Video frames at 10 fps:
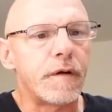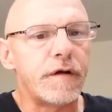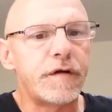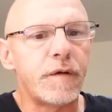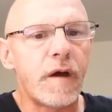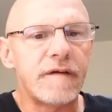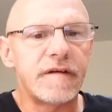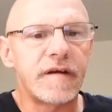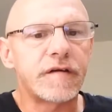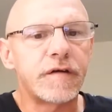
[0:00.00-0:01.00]
to have an
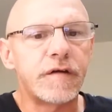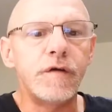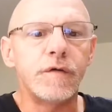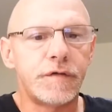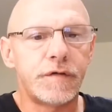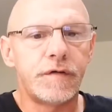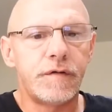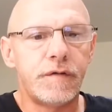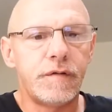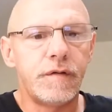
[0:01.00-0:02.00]
excuse
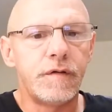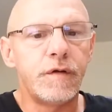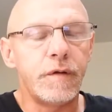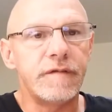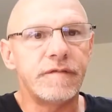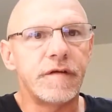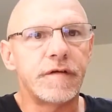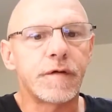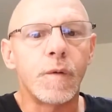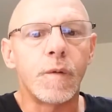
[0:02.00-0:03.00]
to even the
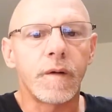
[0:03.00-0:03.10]
score.